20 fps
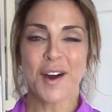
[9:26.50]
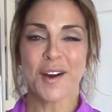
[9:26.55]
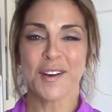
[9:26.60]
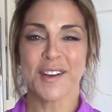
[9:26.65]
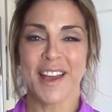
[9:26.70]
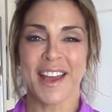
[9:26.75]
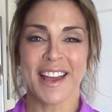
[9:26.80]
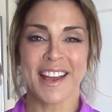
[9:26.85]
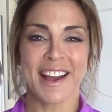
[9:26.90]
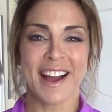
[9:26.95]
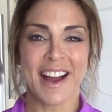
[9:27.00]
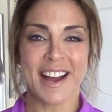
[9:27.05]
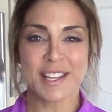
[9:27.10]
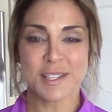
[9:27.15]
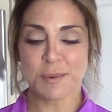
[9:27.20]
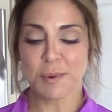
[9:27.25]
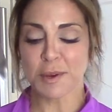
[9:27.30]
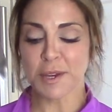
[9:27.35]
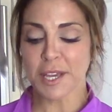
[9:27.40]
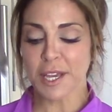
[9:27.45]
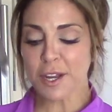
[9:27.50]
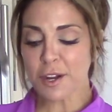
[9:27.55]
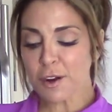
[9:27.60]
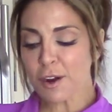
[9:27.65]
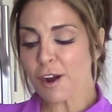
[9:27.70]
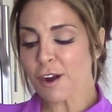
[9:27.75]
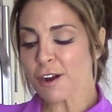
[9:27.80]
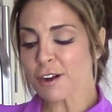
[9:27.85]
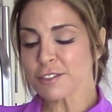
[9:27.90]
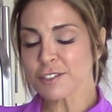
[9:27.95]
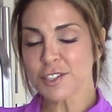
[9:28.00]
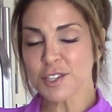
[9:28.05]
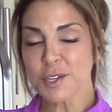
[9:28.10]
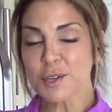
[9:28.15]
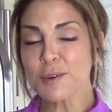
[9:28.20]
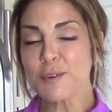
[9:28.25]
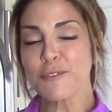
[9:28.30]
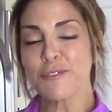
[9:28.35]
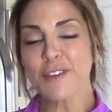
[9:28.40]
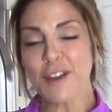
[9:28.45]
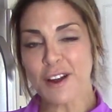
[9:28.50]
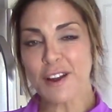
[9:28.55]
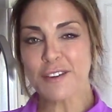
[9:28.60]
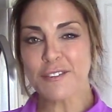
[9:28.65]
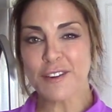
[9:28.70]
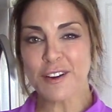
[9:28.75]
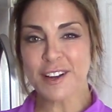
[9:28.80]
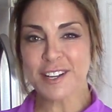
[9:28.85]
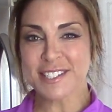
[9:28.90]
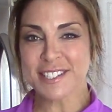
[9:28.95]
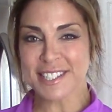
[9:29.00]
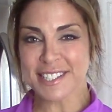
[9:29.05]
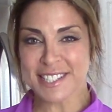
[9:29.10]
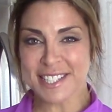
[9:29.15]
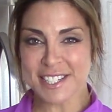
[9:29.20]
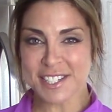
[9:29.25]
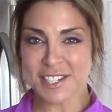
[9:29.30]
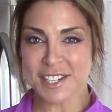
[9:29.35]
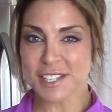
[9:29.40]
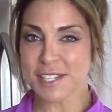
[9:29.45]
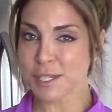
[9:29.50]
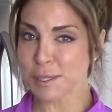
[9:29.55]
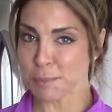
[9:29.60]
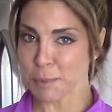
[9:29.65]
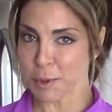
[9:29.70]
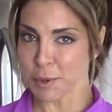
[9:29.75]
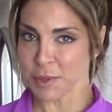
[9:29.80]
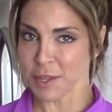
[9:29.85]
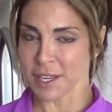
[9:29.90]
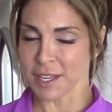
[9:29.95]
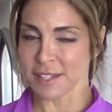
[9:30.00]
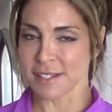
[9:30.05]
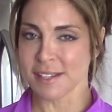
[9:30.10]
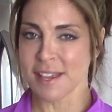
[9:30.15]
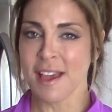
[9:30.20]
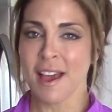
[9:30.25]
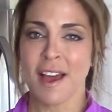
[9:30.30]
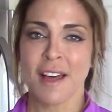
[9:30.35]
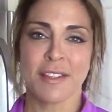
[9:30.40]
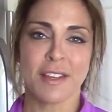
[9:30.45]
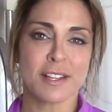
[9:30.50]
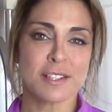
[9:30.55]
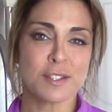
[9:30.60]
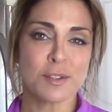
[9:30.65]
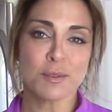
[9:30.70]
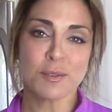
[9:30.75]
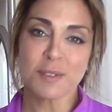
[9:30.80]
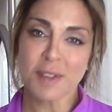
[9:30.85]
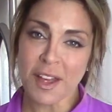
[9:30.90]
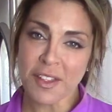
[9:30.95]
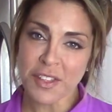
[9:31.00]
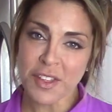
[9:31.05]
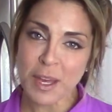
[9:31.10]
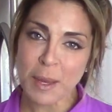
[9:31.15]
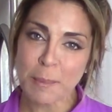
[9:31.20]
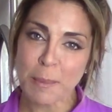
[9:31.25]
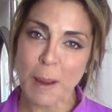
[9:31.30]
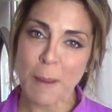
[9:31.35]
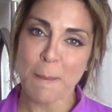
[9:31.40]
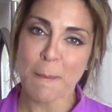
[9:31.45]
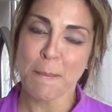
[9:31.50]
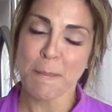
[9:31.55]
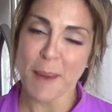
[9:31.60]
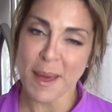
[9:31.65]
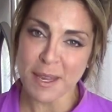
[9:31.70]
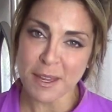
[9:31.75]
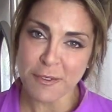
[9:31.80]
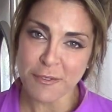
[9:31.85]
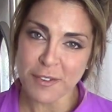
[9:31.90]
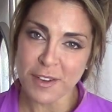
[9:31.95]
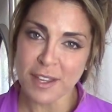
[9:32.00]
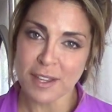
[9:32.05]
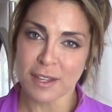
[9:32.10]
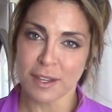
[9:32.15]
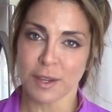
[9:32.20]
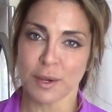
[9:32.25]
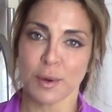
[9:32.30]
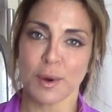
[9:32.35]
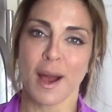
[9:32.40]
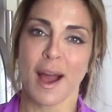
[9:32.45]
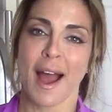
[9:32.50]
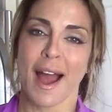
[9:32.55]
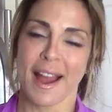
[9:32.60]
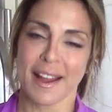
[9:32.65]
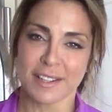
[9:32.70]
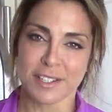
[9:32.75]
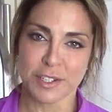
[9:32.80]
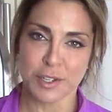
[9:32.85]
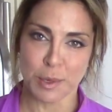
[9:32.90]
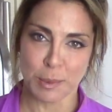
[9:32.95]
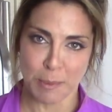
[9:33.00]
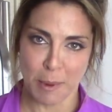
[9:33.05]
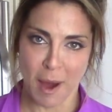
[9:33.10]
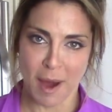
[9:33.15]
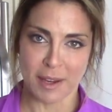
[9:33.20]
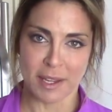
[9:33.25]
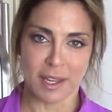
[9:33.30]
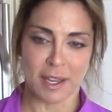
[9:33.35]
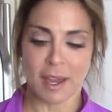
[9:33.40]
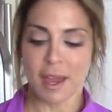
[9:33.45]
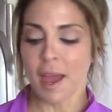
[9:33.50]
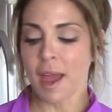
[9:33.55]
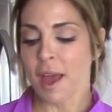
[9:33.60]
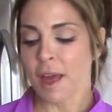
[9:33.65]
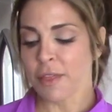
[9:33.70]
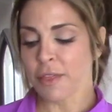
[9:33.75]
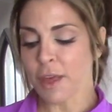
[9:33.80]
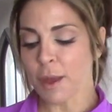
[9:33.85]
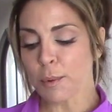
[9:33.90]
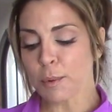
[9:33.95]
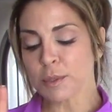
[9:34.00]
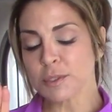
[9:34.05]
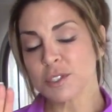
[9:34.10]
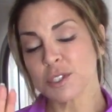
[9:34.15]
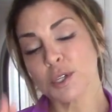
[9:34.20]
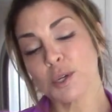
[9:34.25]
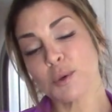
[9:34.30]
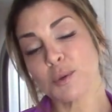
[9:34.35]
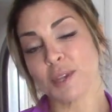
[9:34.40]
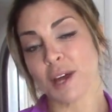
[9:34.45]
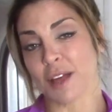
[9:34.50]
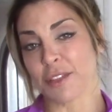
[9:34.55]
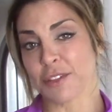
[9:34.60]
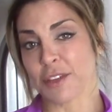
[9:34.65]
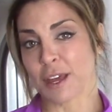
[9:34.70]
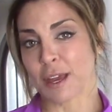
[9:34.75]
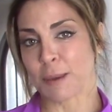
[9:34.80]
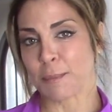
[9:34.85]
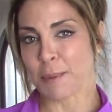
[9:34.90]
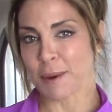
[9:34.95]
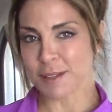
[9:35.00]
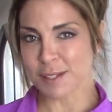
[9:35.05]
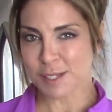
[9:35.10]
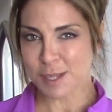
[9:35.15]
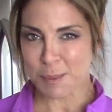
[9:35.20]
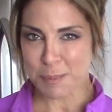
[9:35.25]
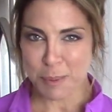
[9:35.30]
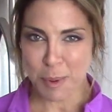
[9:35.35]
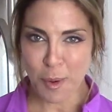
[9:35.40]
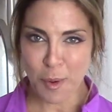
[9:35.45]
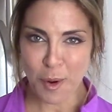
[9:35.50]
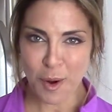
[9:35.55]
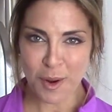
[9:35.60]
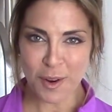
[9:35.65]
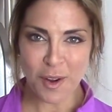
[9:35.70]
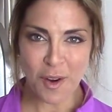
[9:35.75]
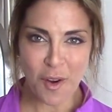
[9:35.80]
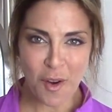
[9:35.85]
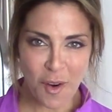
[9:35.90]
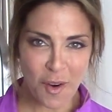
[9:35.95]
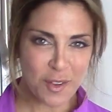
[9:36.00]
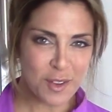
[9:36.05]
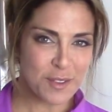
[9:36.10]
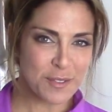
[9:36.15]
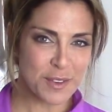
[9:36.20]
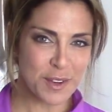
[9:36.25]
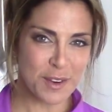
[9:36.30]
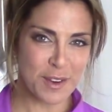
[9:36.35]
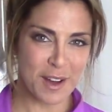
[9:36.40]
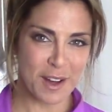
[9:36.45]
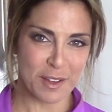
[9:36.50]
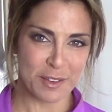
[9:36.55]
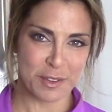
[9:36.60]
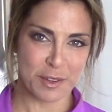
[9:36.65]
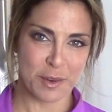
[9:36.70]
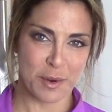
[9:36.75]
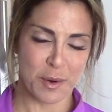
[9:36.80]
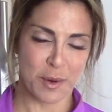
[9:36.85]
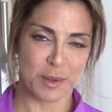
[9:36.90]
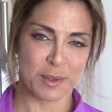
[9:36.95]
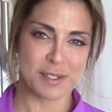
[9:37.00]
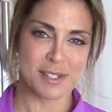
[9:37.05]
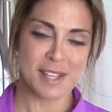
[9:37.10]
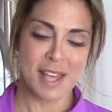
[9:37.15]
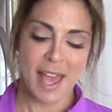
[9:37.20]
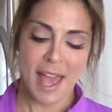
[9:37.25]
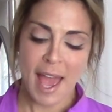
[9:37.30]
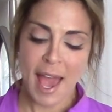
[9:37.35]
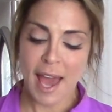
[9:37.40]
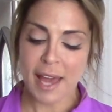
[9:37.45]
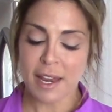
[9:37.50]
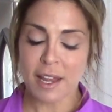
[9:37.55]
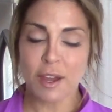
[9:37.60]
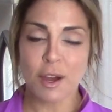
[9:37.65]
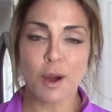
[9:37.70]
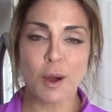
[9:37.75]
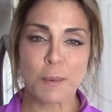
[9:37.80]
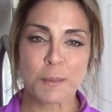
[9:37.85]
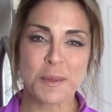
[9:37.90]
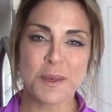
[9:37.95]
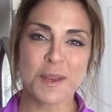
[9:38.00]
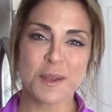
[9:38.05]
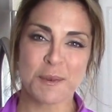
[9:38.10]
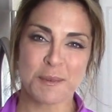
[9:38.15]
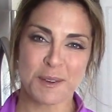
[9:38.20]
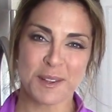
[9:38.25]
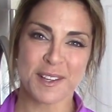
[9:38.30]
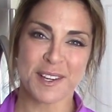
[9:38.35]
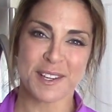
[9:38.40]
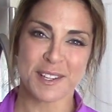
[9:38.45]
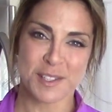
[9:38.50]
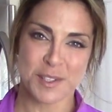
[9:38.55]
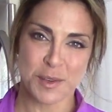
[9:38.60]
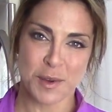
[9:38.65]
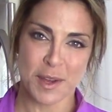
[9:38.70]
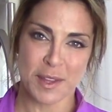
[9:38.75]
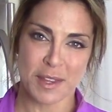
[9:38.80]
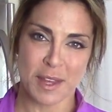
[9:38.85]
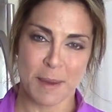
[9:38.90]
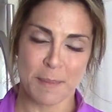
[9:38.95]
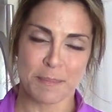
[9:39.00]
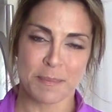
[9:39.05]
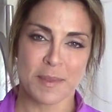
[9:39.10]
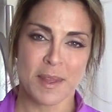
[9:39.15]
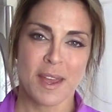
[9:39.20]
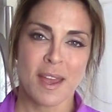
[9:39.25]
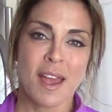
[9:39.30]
Okay guys, well here are our 2 very, very delicious smoothies that do nothing but benefit you and your body. They will do nothing but support all of your health goals, and I hope that you really enjoy them.